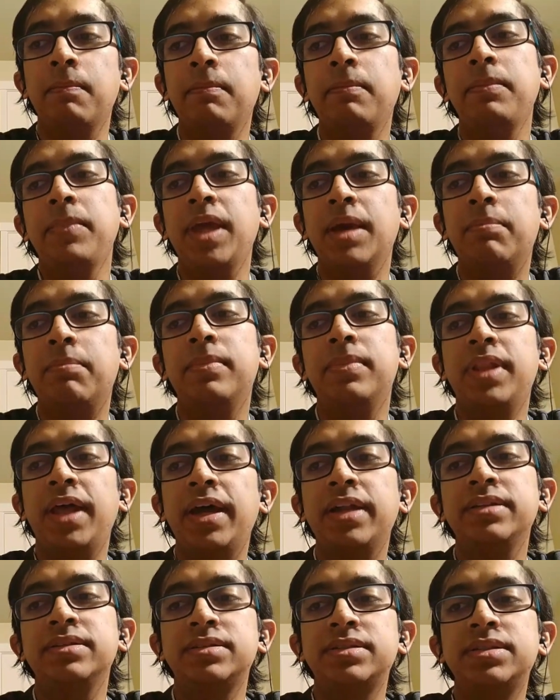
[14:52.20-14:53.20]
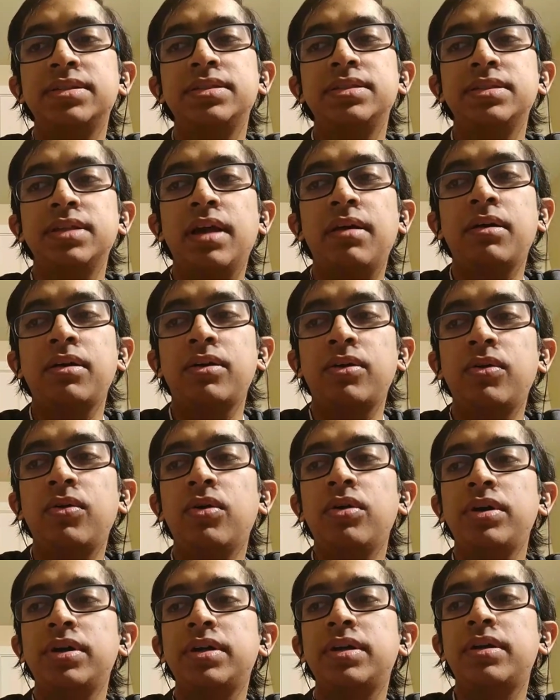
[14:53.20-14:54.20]
yep, that's a
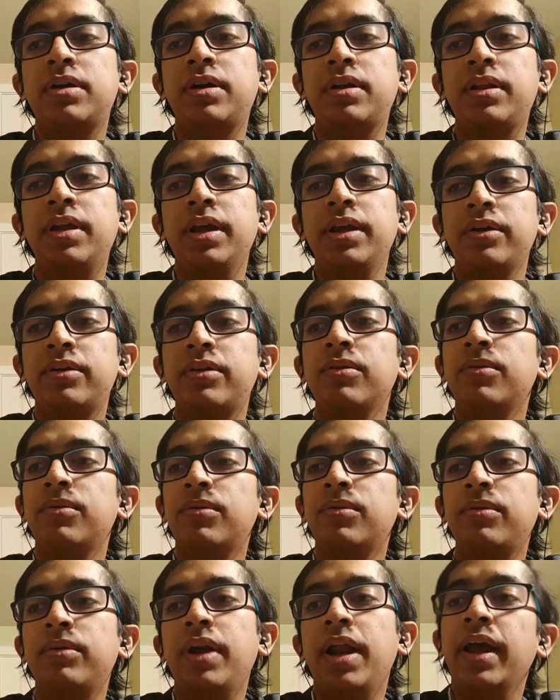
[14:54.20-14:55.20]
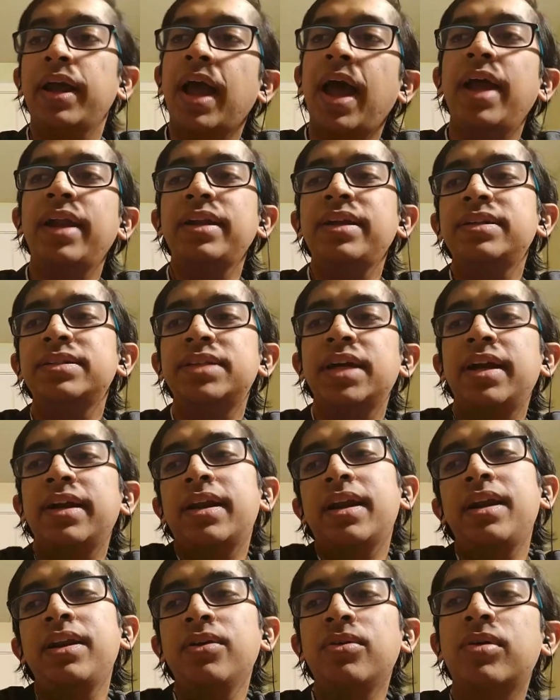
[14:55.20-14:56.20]
good thing to like. And in
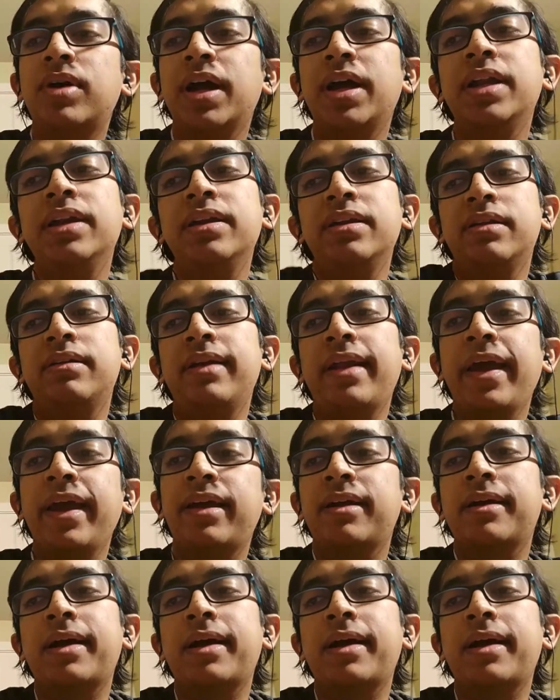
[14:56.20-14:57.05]
general, you can like